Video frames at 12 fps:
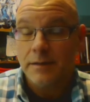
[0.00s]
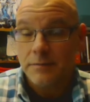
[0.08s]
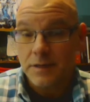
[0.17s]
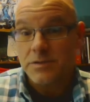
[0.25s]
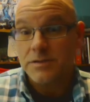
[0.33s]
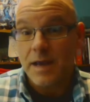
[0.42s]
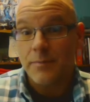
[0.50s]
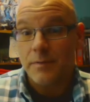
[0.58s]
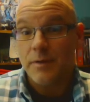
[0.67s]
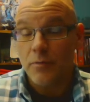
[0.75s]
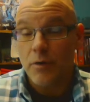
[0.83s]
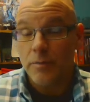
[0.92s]
that just happened
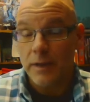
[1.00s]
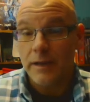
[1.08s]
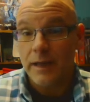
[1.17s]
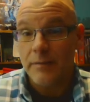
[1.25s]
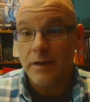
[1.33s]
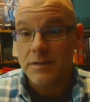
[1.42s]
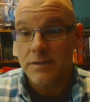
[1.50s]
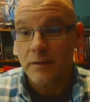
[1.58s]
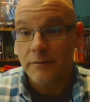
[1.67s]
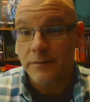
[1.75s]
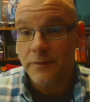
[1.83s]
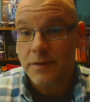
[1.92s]
to be the role-playing game I
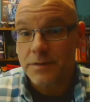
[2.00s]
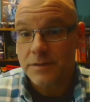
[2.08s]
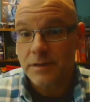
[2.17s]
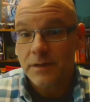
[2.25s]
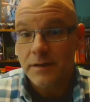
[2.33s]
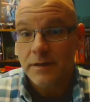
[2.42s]
discovered first.